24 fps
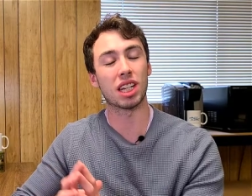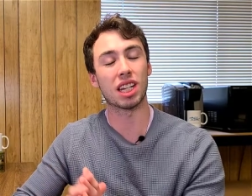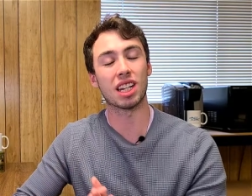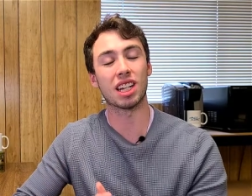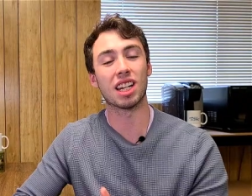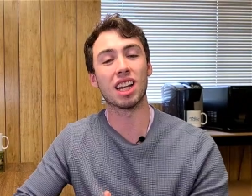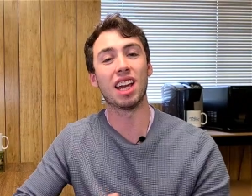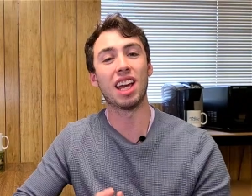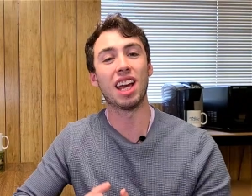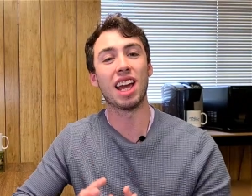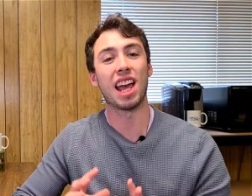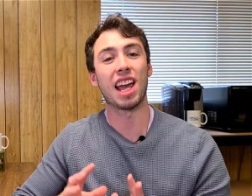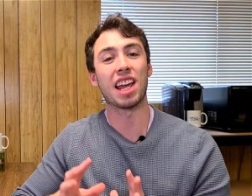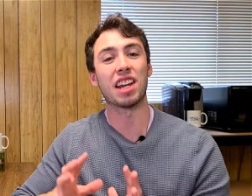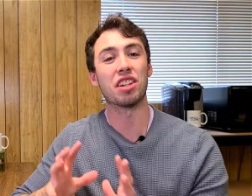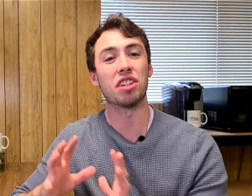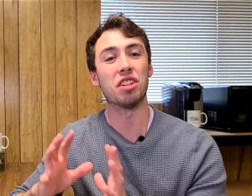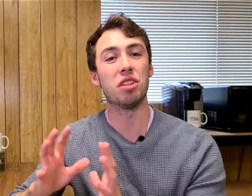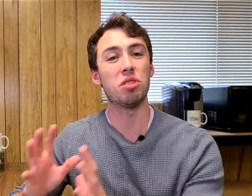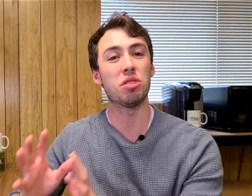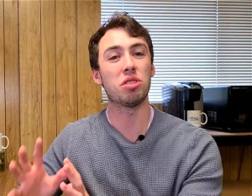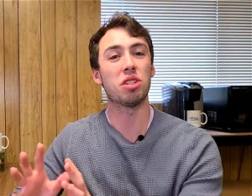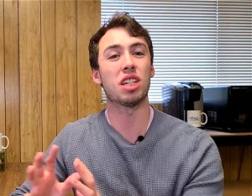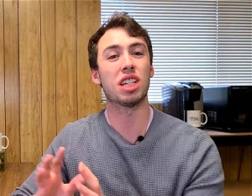it and
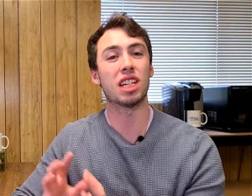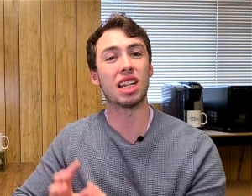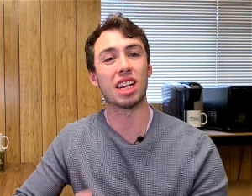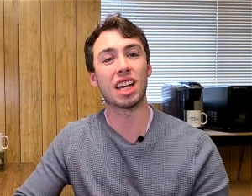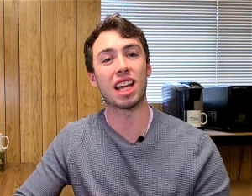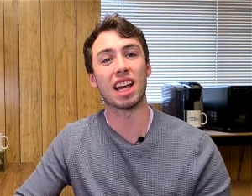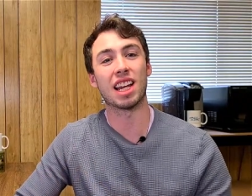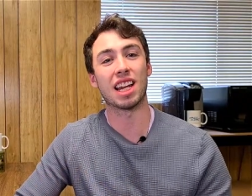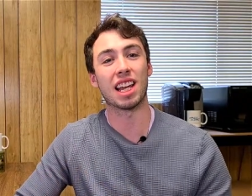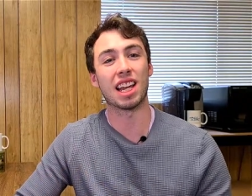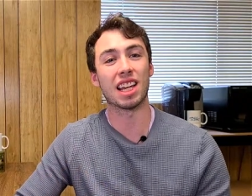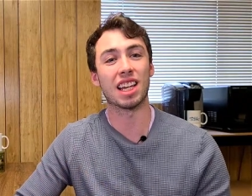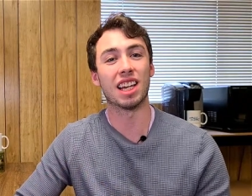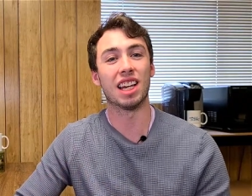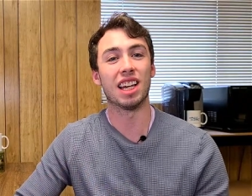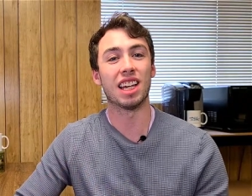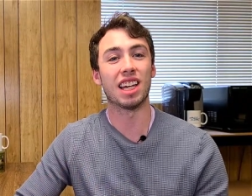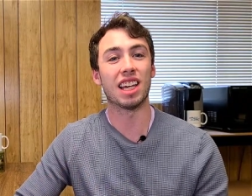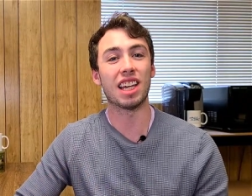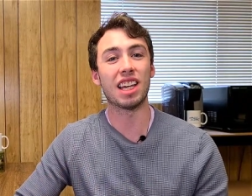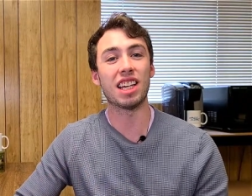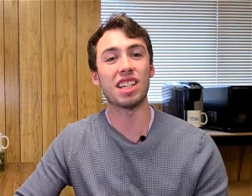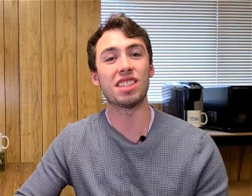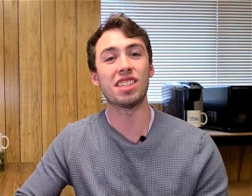using it in a
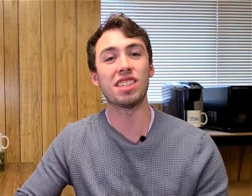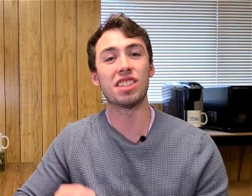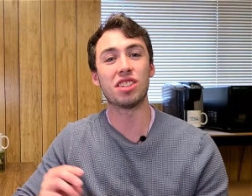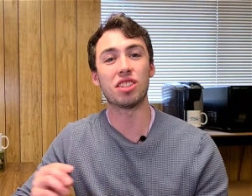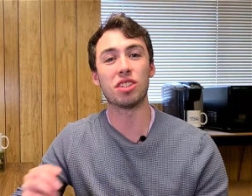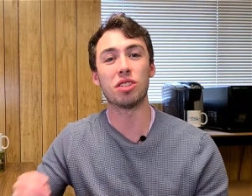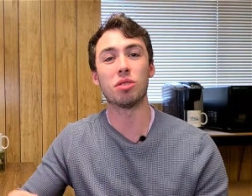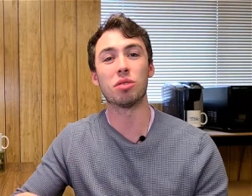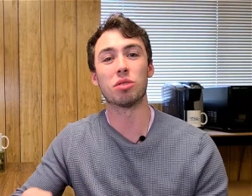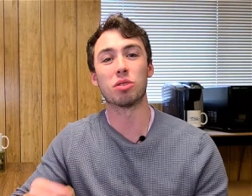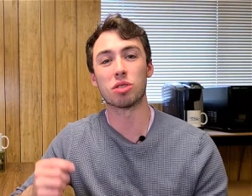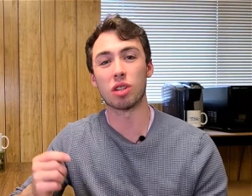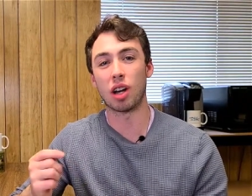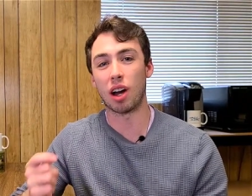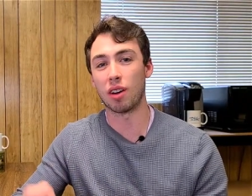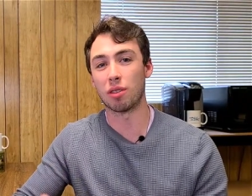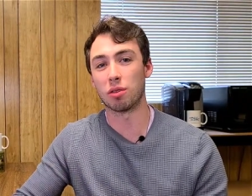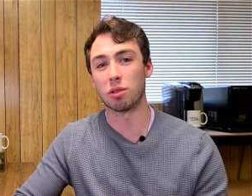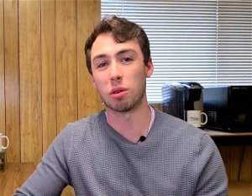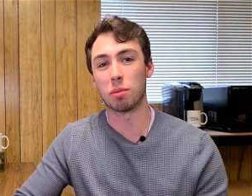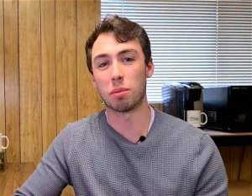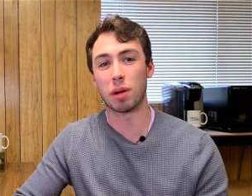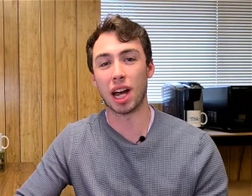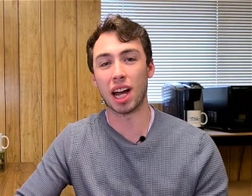easy to use
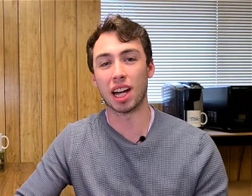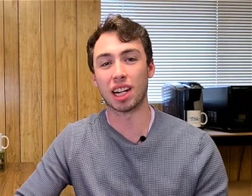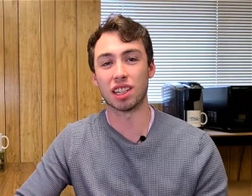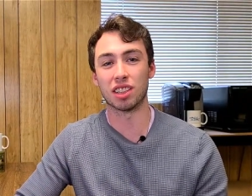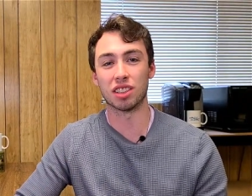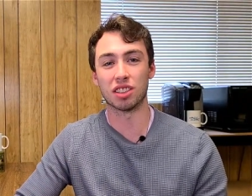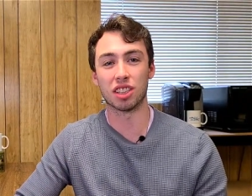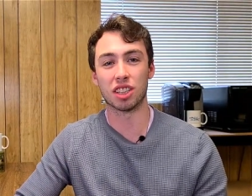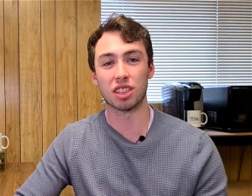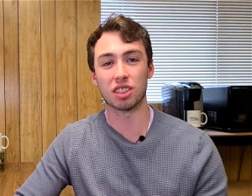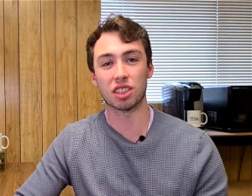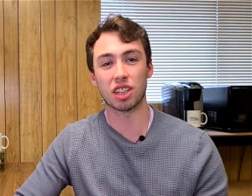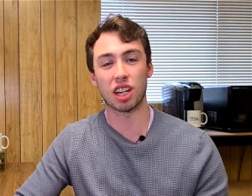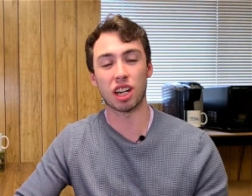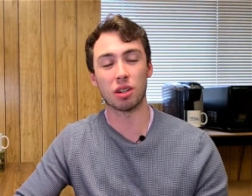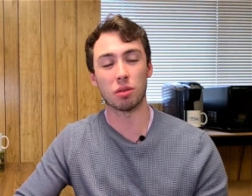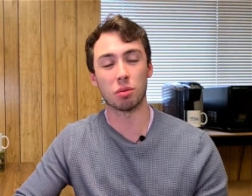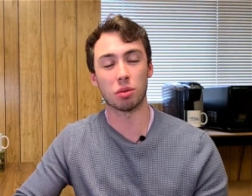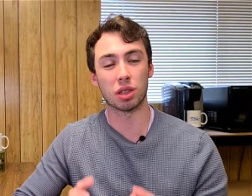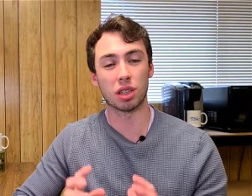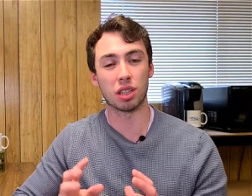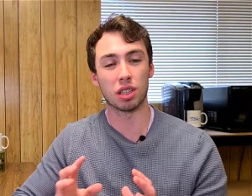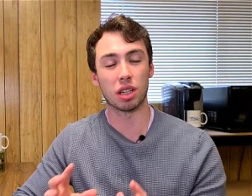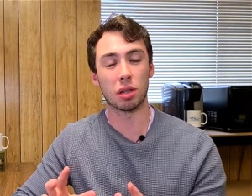software package. That's kind of
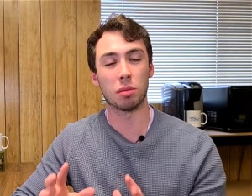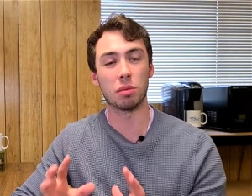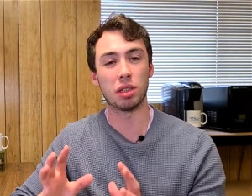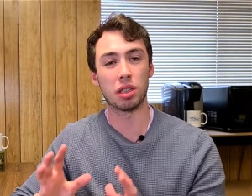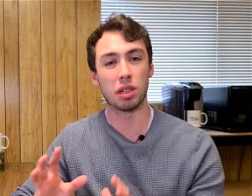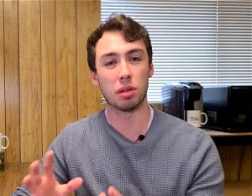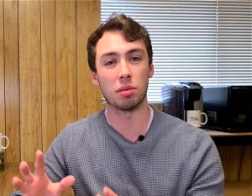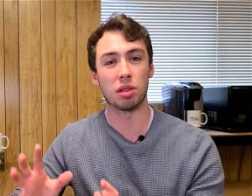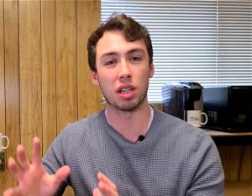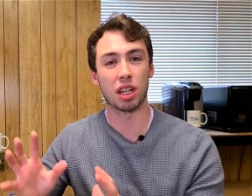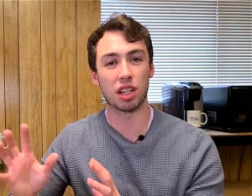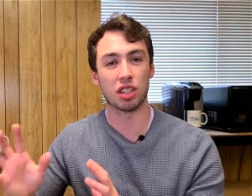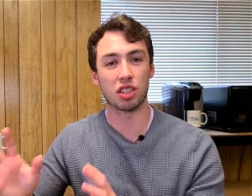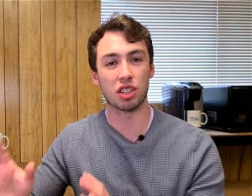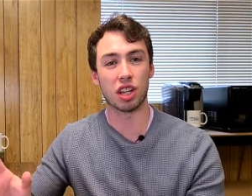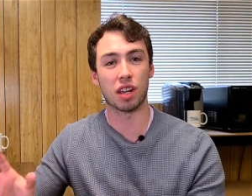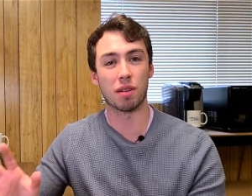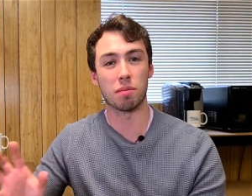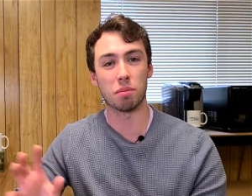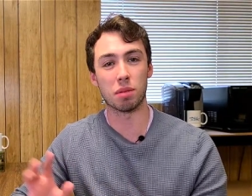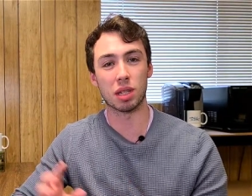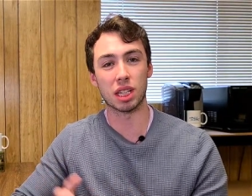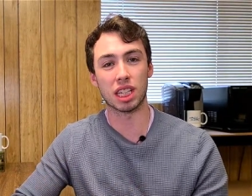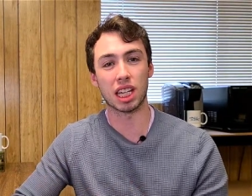what the
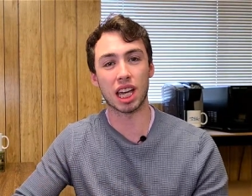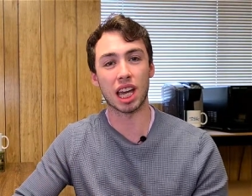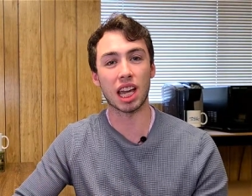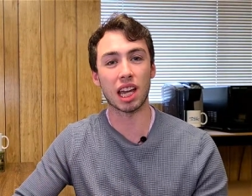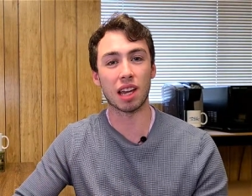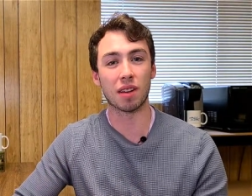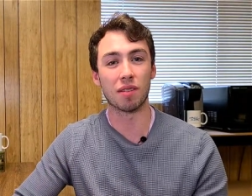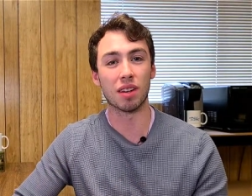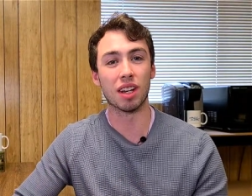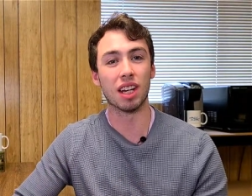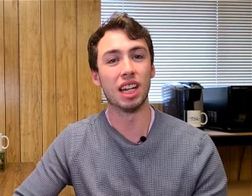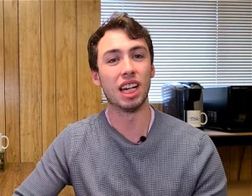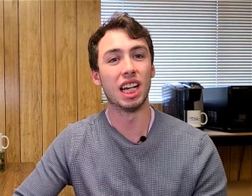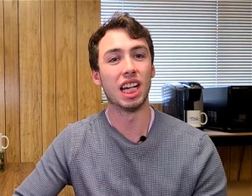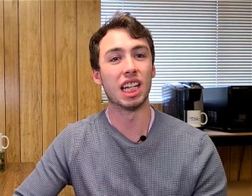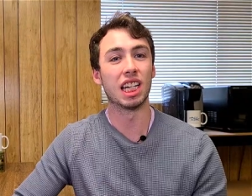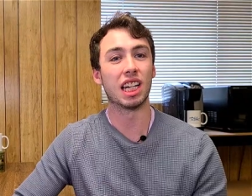WWHM became.